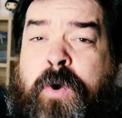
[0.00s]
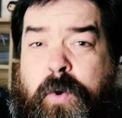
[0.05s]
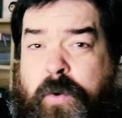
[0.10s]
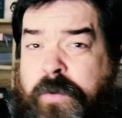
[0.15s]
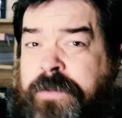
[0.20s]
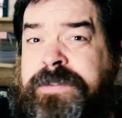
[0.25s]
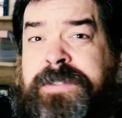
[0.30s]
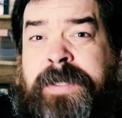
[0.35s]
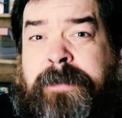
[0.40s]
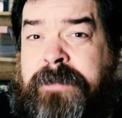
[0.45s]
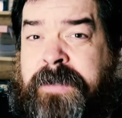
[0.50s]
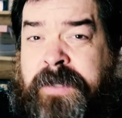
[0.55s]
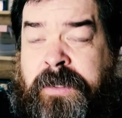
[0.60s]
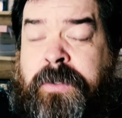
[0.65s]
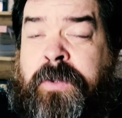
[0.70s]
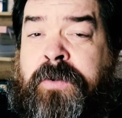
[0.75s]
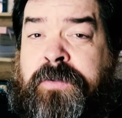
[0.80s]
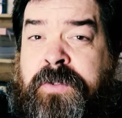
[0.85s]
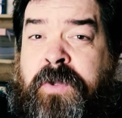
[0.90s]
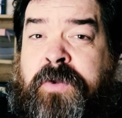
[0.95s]
or something
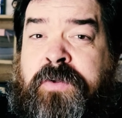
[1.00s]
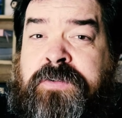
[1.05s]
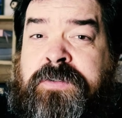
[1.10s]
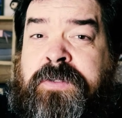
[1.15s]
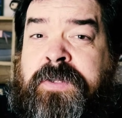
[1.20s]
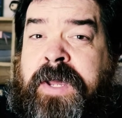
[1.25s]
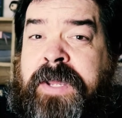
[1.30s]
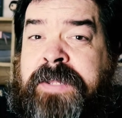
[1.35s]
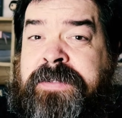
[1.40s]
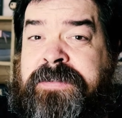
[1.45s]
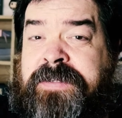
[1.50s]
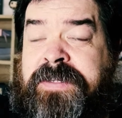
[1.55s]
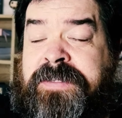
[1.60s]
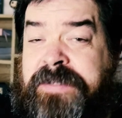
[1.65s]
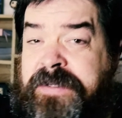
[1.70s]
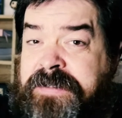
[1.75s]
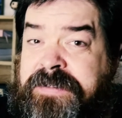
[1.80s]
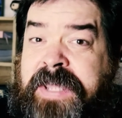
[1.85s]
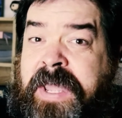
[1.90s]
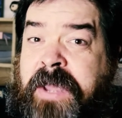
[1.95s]
along those lines in
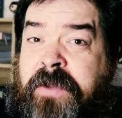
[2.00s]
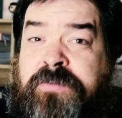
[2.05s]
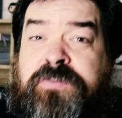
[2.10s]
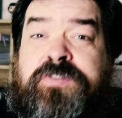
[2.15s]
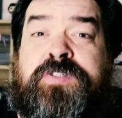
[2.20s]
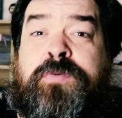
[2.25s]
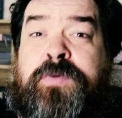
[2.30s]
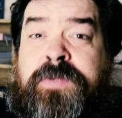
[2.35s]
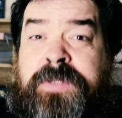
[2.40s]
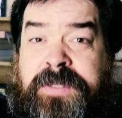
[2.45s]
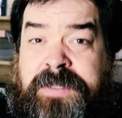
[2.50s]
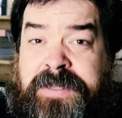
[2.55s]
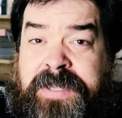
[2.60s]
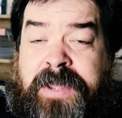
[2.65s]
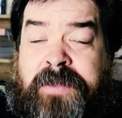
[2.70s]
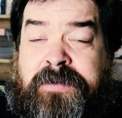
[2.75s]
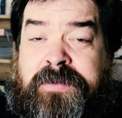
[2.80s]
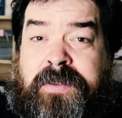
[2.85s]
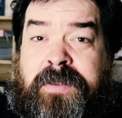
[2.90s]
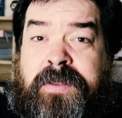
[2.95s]
the towns you will
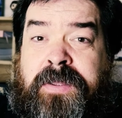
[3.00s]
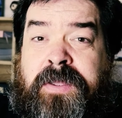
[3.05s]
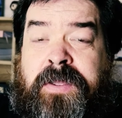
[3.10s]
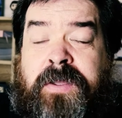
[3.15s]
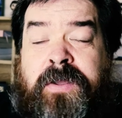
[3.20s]
encounter.